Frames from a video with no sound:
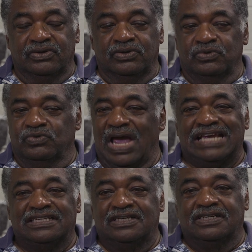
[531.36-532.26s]
you
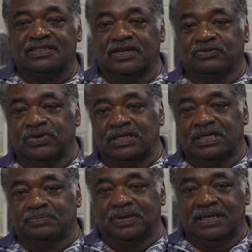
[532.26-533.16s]
actually couldn't have written
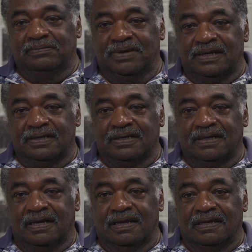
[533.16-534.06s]
up any
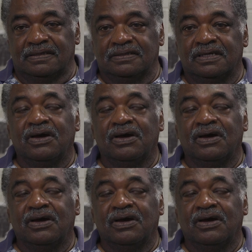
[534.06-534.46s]
better.